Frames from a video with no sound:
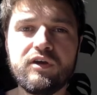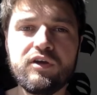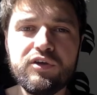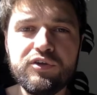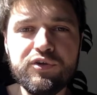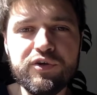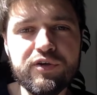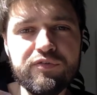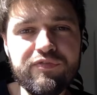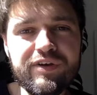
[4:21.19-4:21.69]

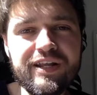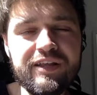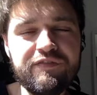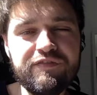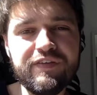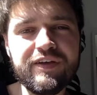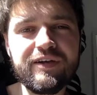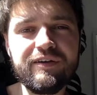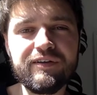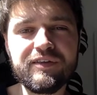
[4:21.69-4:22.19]
You can really
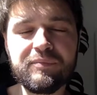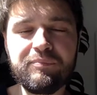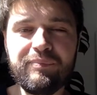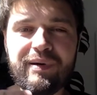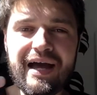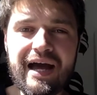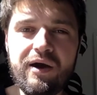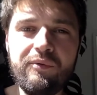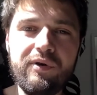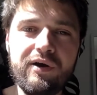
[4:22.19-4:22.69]
feel the
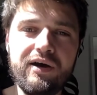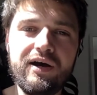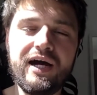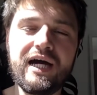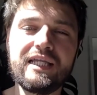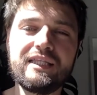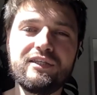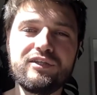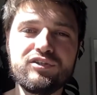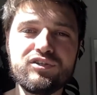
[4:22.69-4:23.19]
power
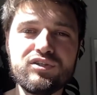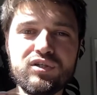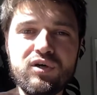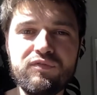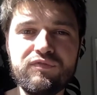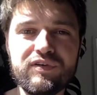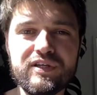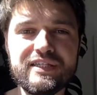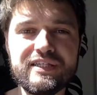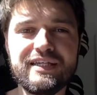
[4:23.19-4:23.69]
and the
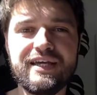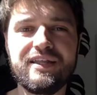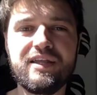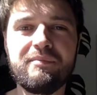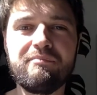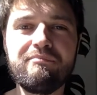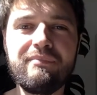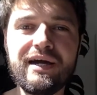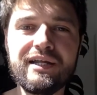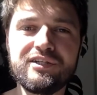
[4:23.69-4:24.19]
sovereignty and the
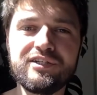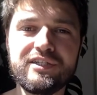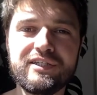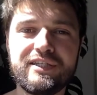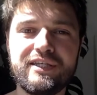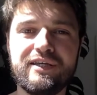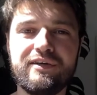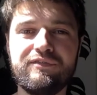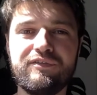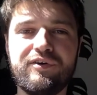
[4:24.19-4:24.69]

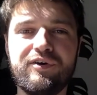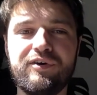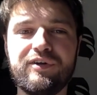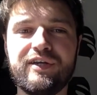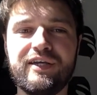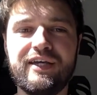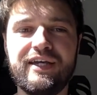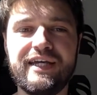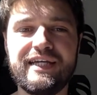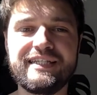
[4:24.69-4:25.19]
majesty of God
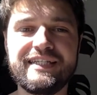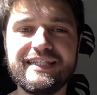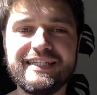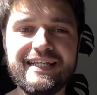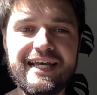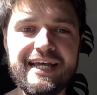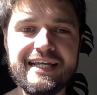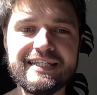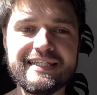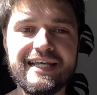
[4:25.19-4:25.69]
here. As he
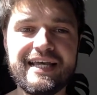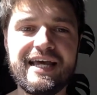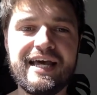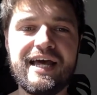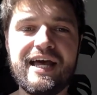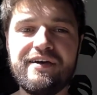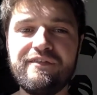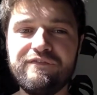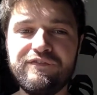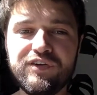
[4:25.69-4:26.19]
says,
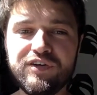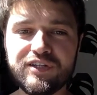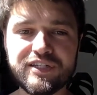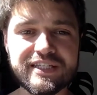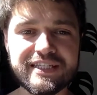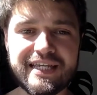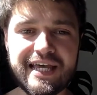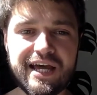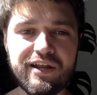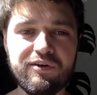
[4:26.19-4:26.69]

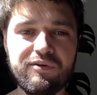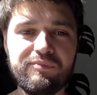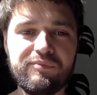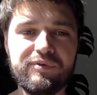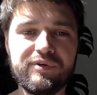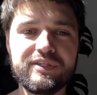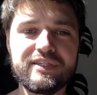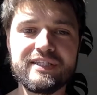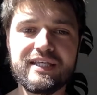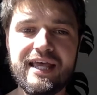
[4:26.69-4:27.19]
verse 10
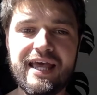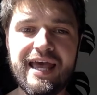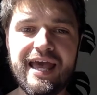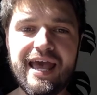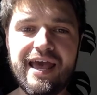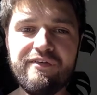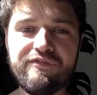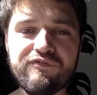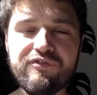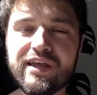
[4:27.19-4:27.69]
onwards,
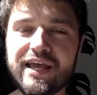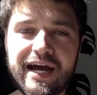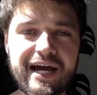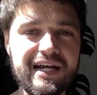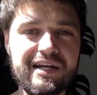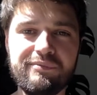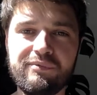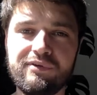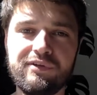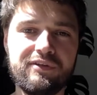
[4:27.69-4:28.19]
every
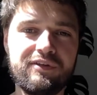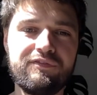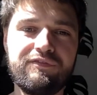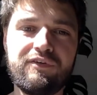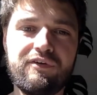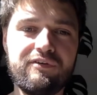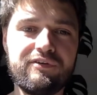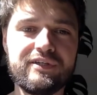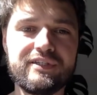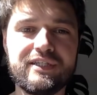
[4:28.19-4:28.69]
animal of the
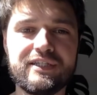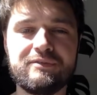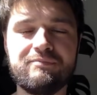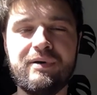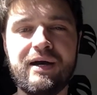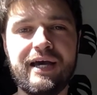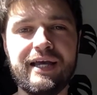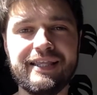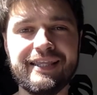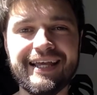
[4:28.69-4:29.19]
forest is
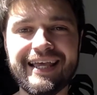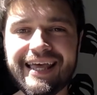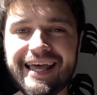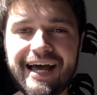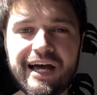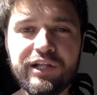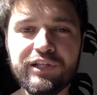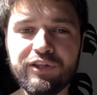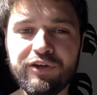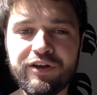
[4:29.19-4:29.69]
mine, the
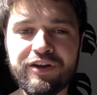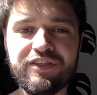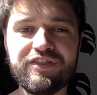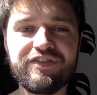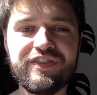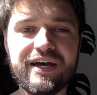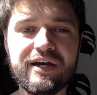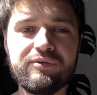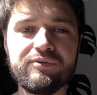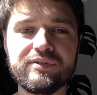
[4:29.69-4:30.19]
cattle on
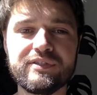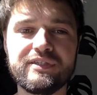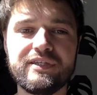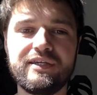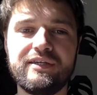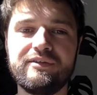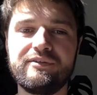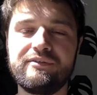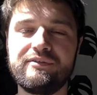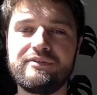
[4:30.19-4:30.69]
1,000
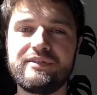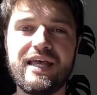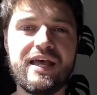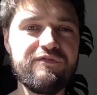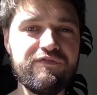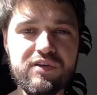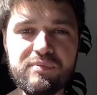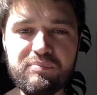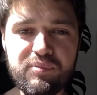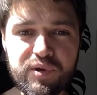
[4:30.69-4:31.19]
hills,
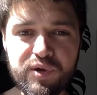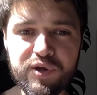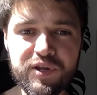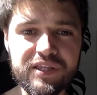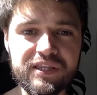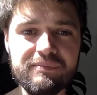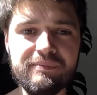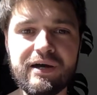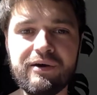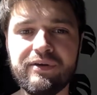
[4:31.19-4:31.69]
every bird in
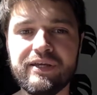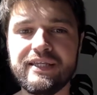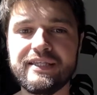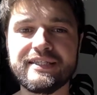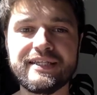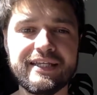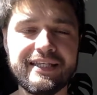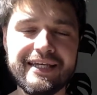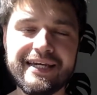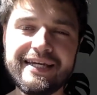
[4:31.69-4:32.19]
the mountains
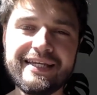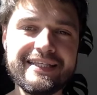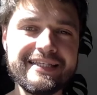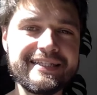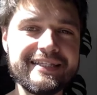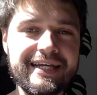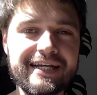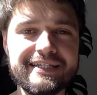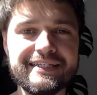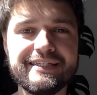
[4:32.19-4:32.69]
and the
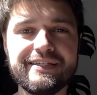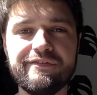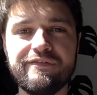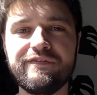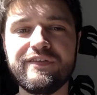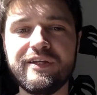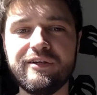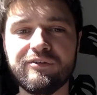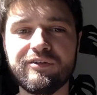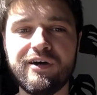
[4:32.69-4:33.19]
insects in the
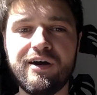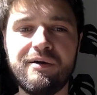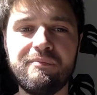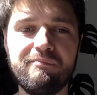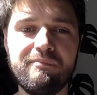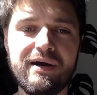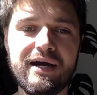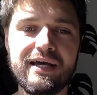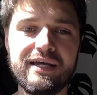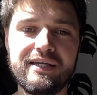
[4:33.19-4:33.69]
field are
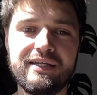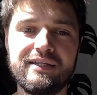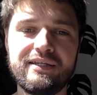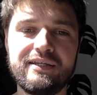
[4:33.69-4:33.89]
mine.